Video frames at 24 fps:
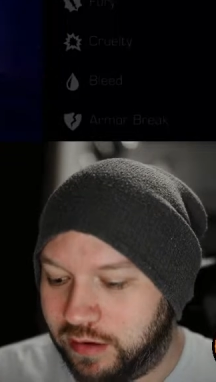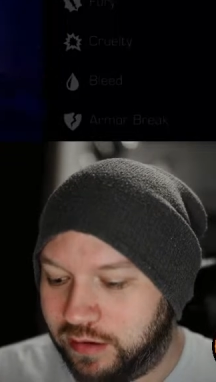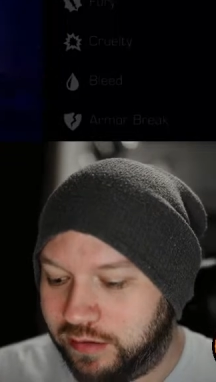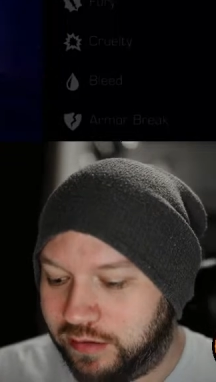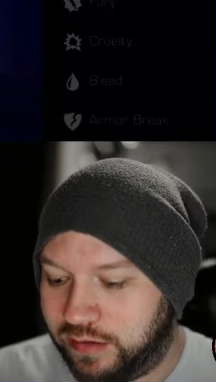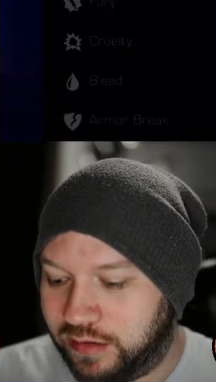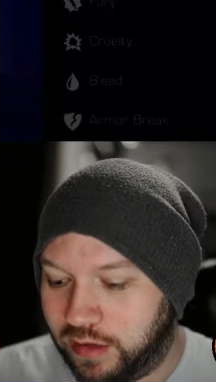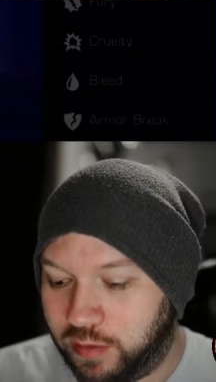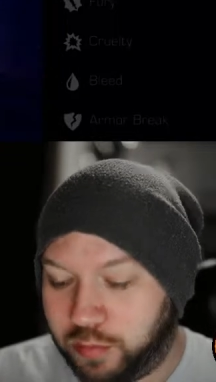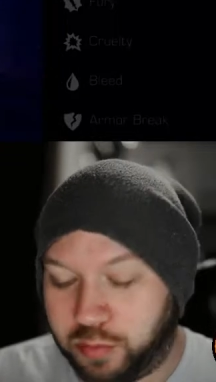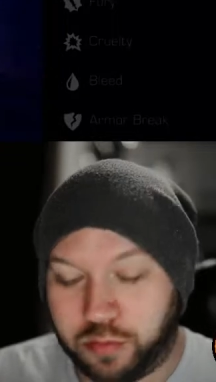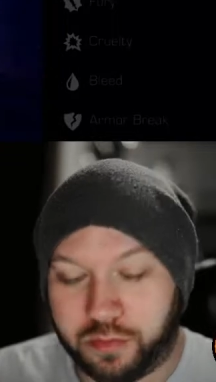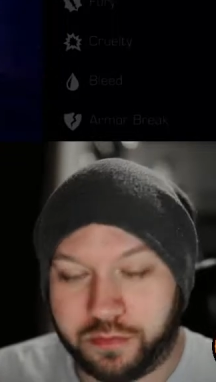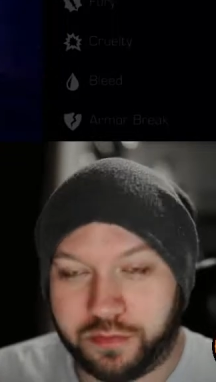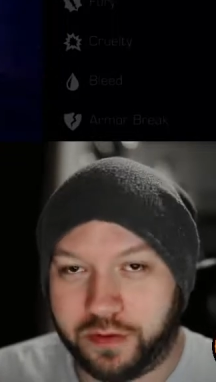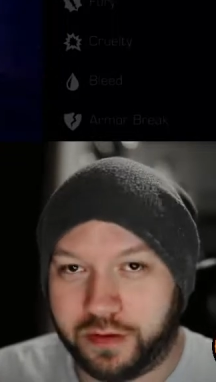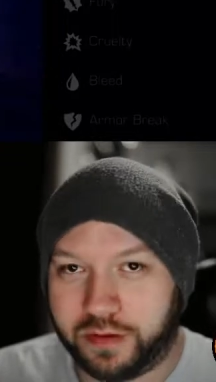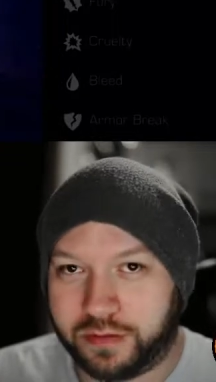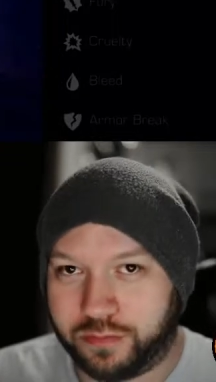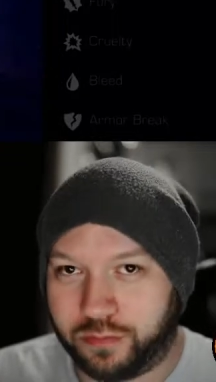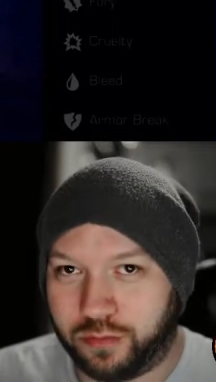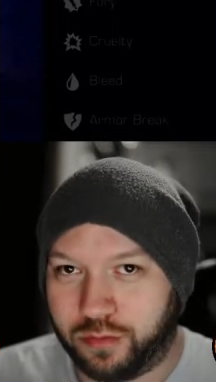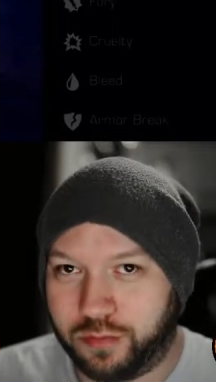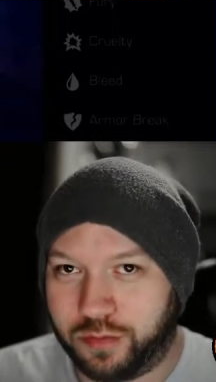double
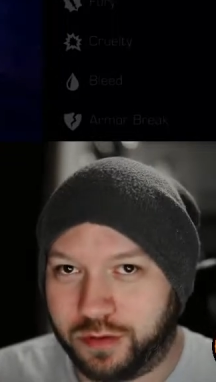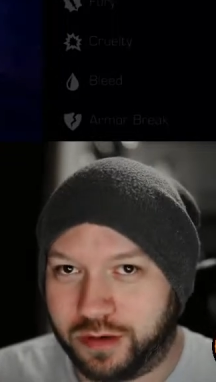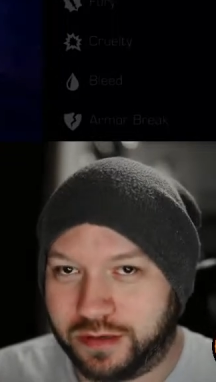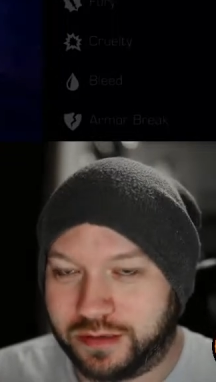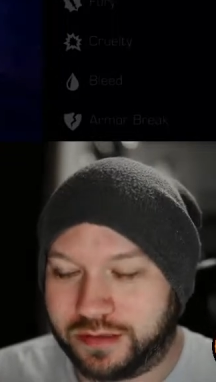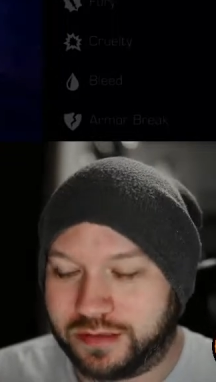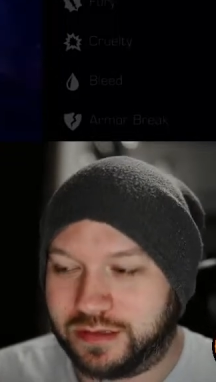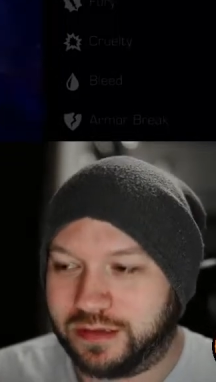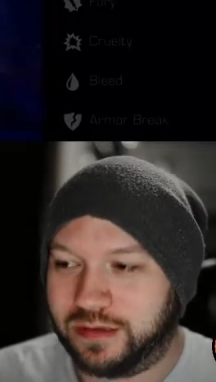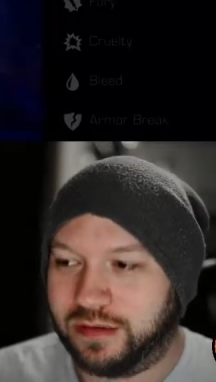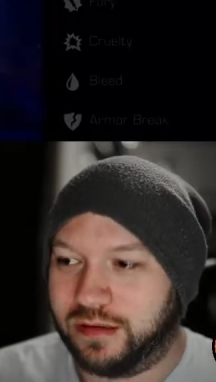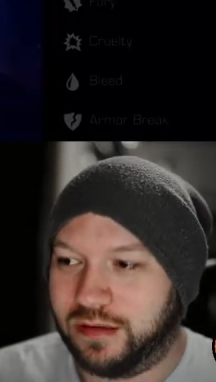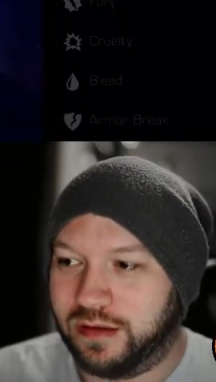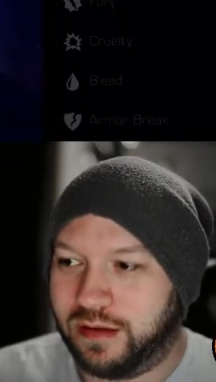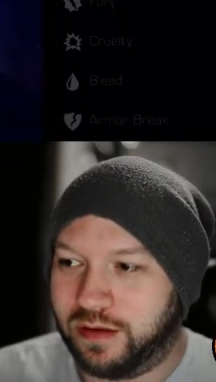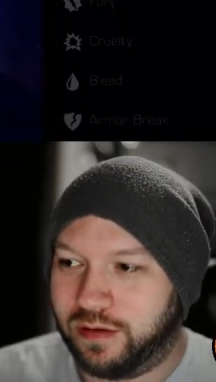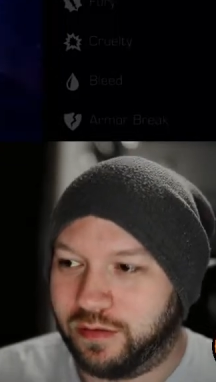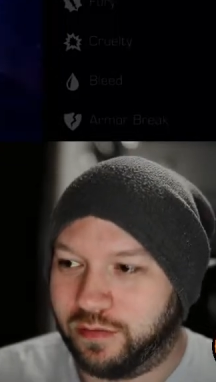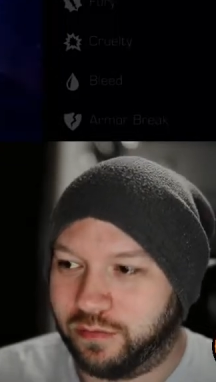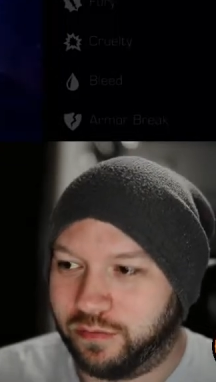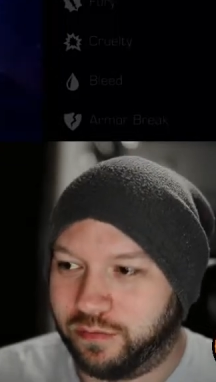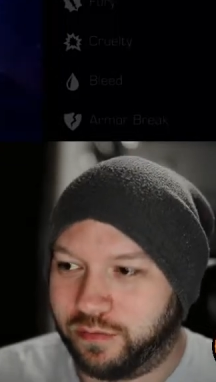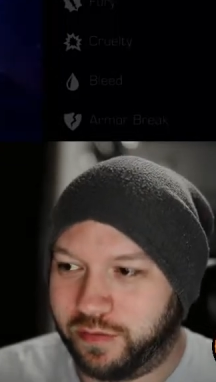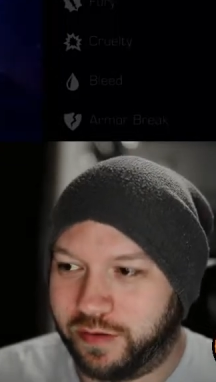versus robots.
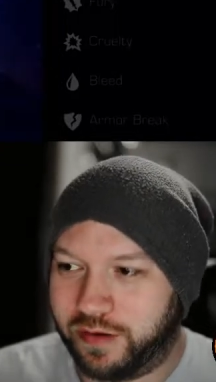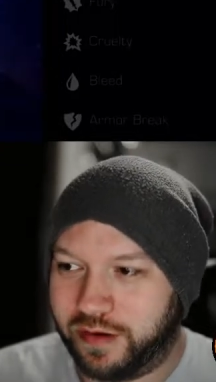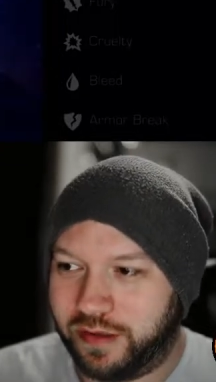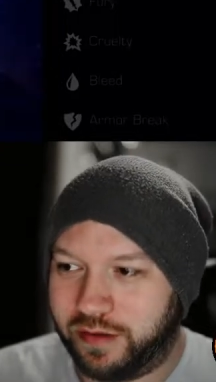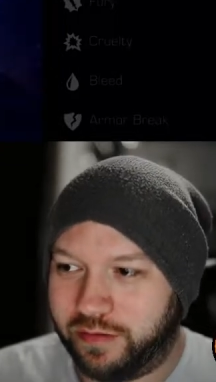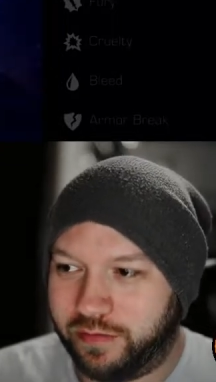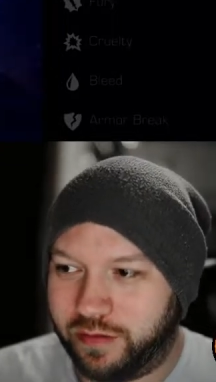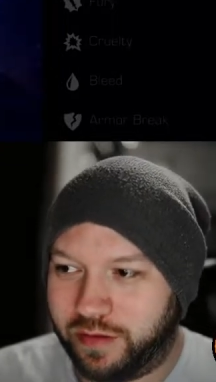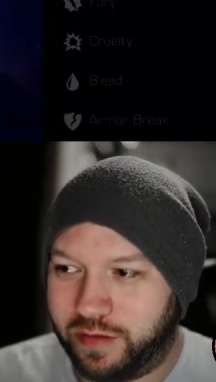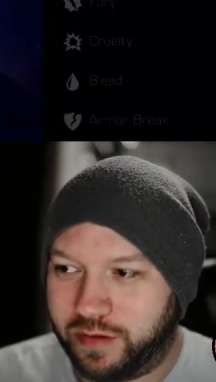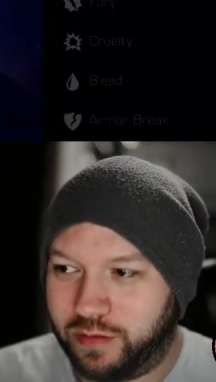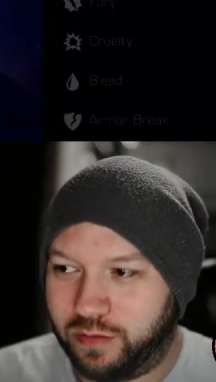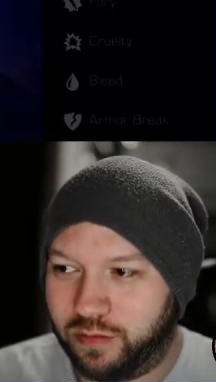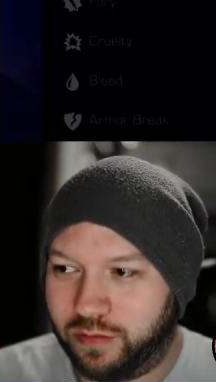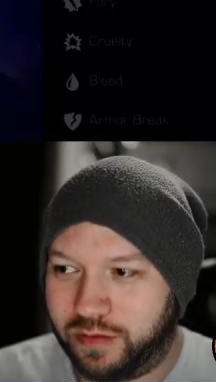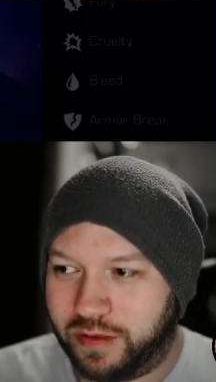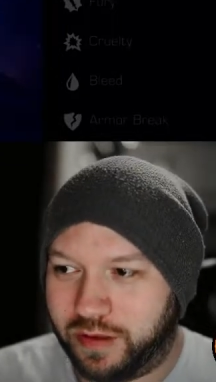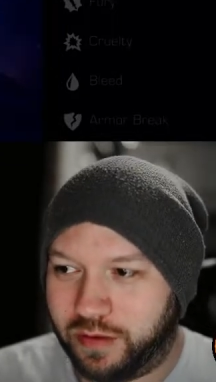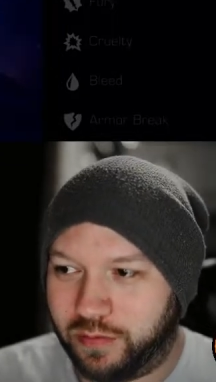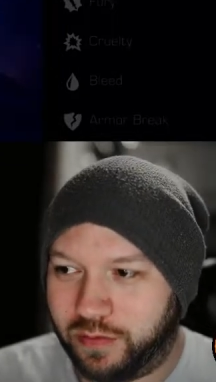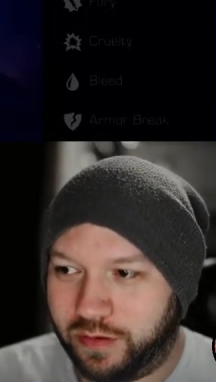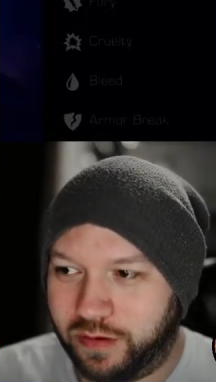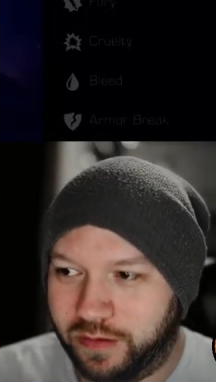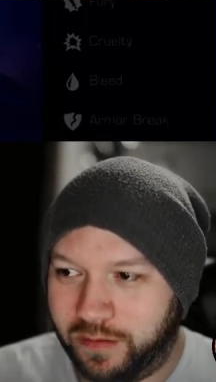Really cool,
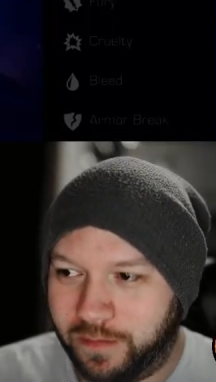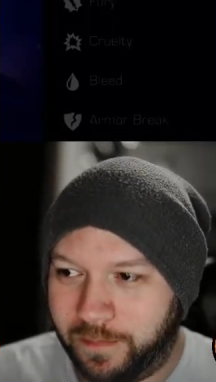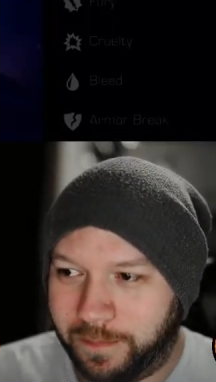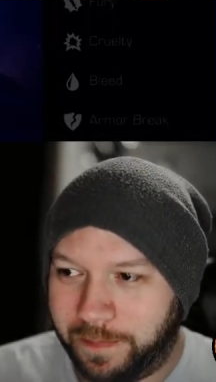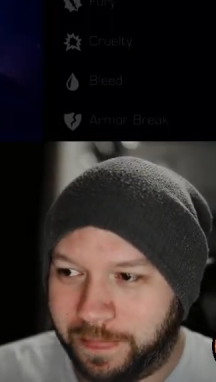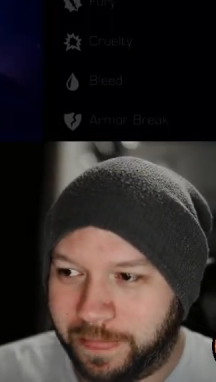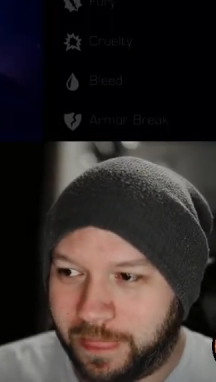that one.